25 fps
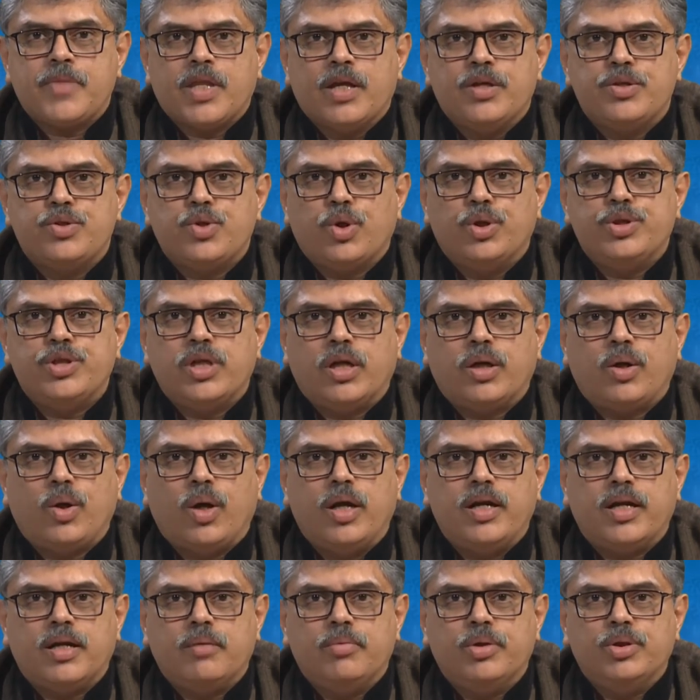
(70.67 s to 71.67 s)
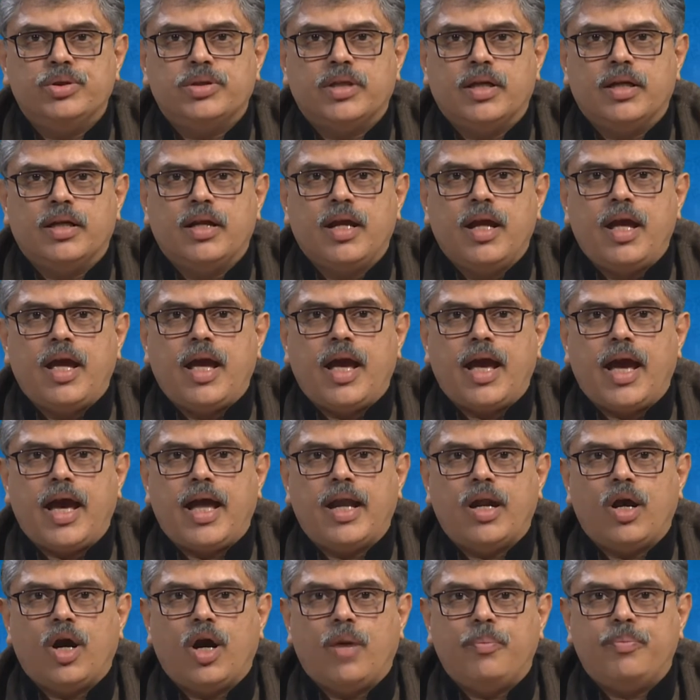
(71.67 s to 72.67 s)
social contribution
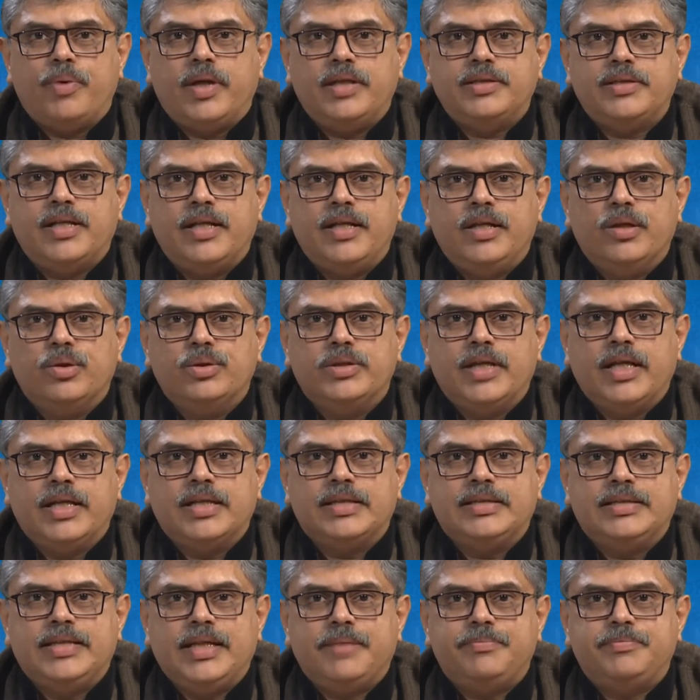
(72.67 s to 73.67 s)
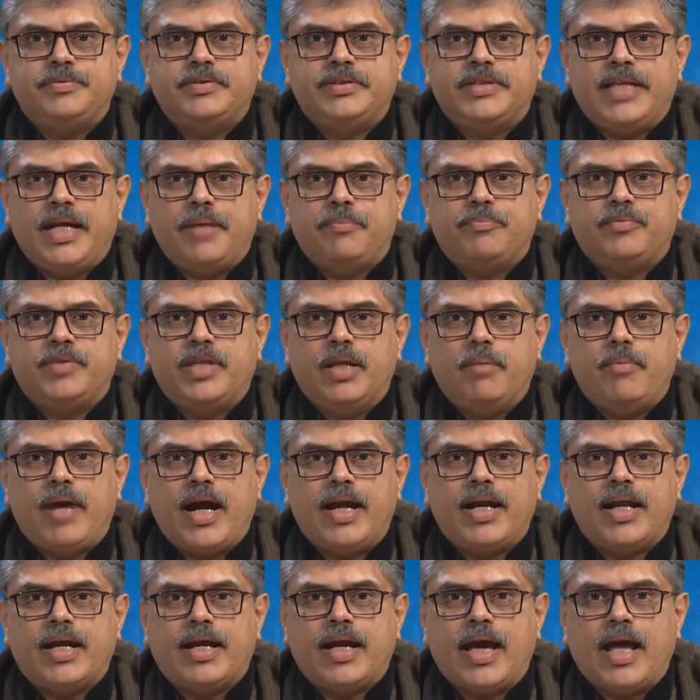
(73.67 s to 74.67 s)
and operation using 6-step
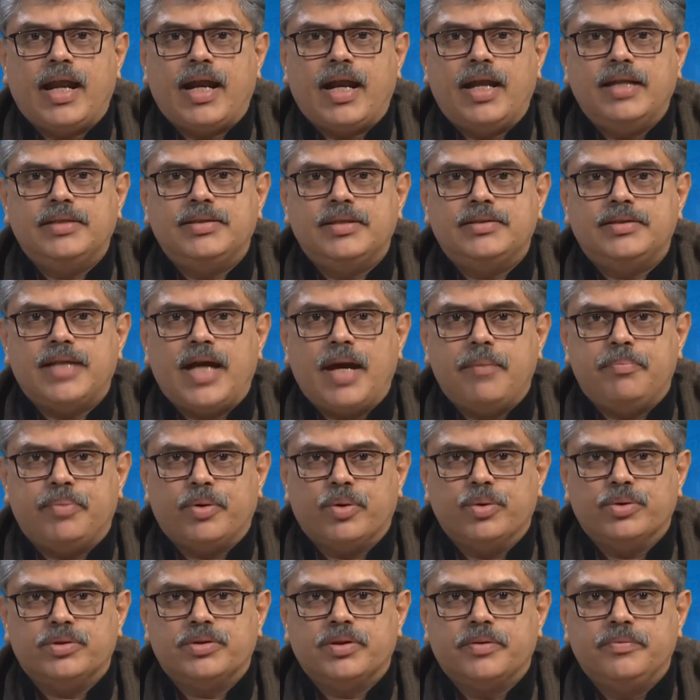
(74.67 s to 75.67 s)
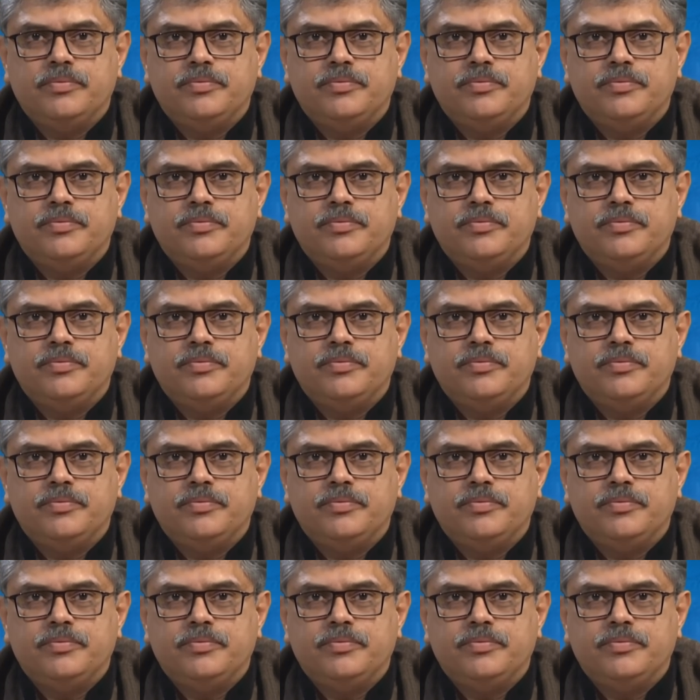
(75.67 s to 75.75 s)
thematic analysis approach.